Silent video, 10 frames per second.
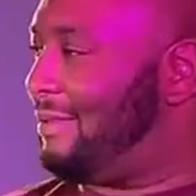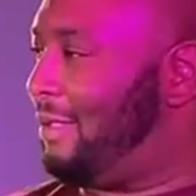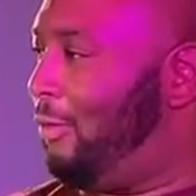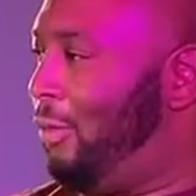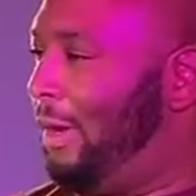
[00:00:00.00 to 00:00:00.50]

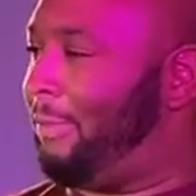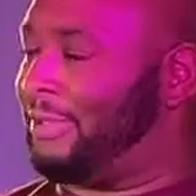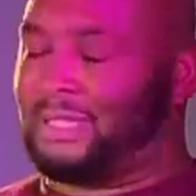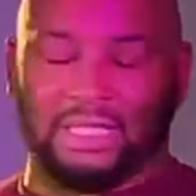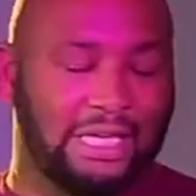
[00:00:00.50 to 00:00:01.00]
than
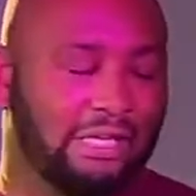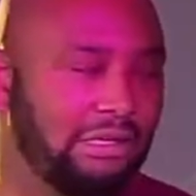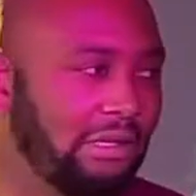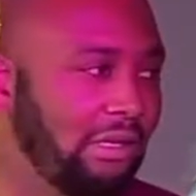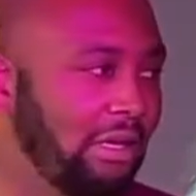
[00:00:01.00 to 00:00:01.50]
1%
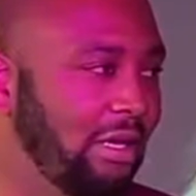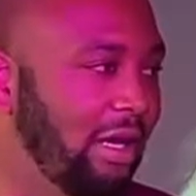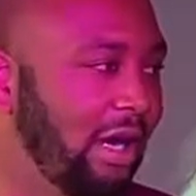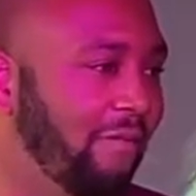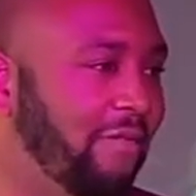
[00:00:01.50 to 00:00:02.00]

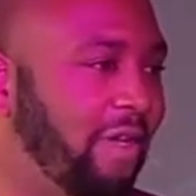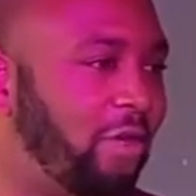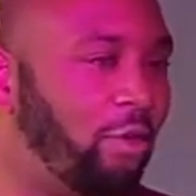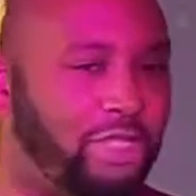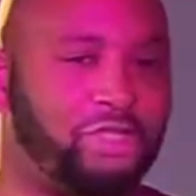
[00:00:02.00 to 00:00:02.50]
of the
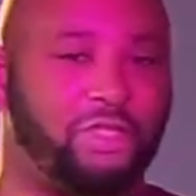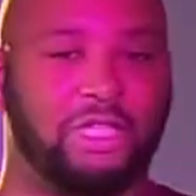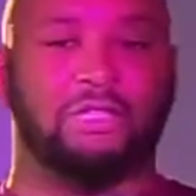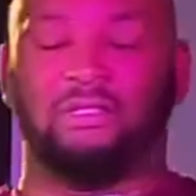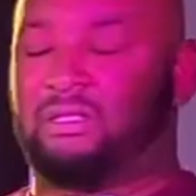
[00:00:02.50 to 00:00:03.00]

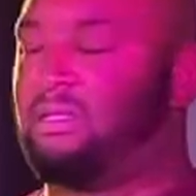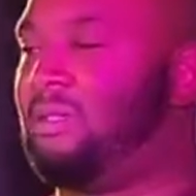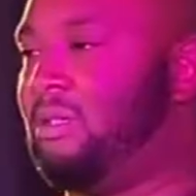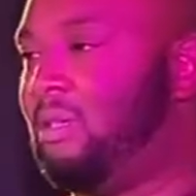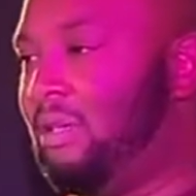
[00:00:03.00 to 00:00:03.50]
Christians
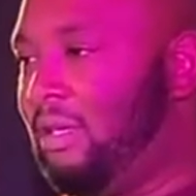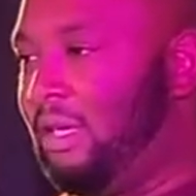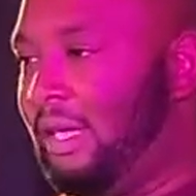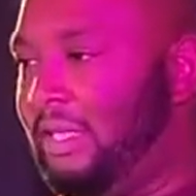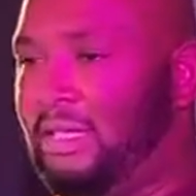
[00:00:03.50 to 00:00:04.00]

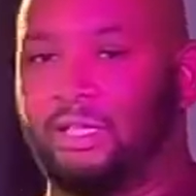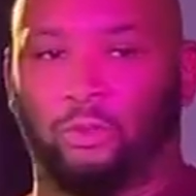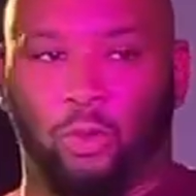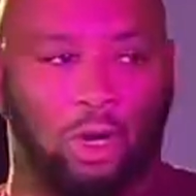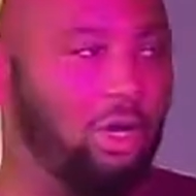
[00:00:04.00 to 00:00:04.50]
in this
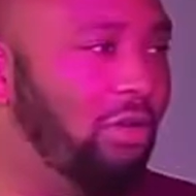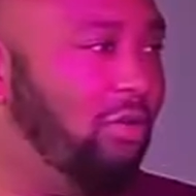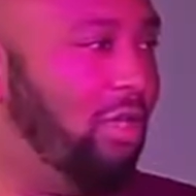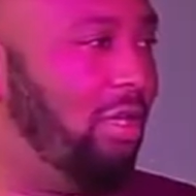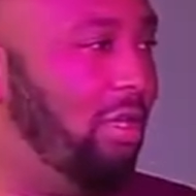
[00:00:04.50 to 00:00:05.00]
world
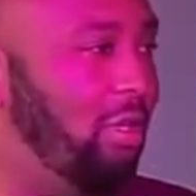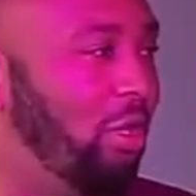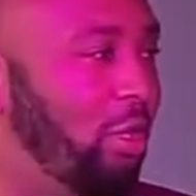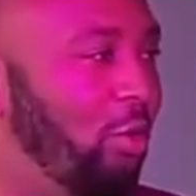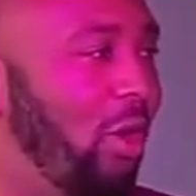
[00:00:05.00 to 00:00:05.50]

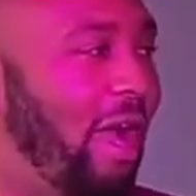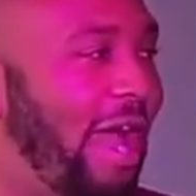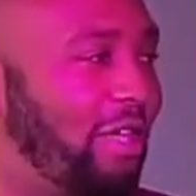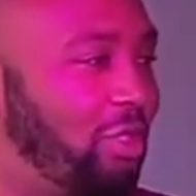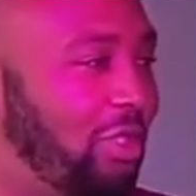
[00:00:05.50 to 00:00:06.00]
who are
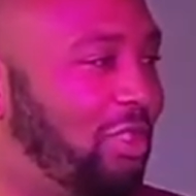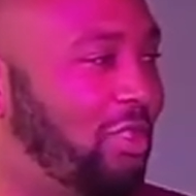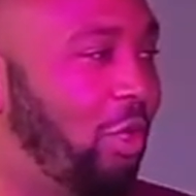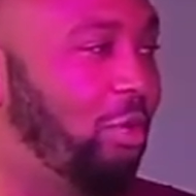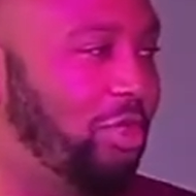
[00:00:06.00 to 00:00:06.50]
actually
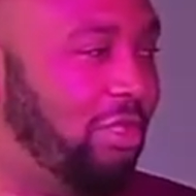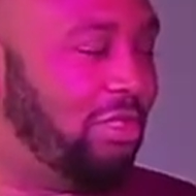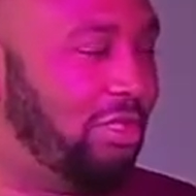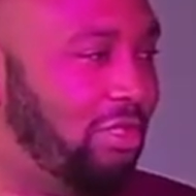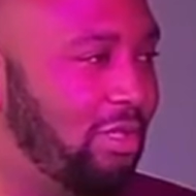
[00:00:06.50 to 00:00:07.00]

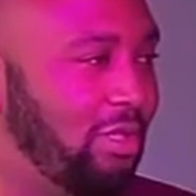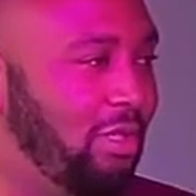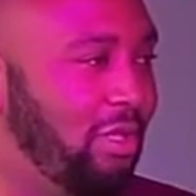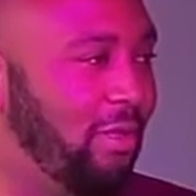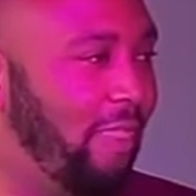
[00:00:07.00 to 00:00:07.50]
soldiers
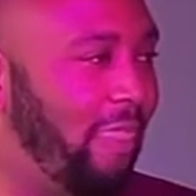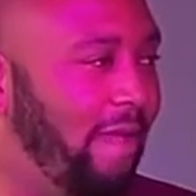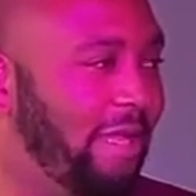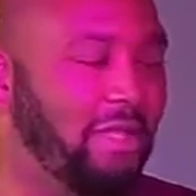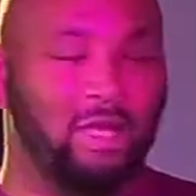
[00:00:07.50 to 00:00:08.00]

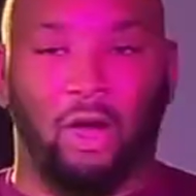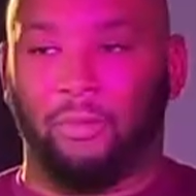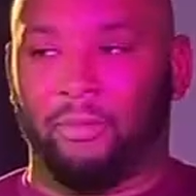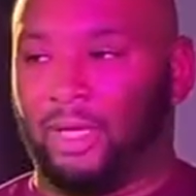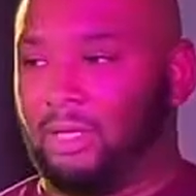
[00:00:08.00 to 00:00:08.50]
in the army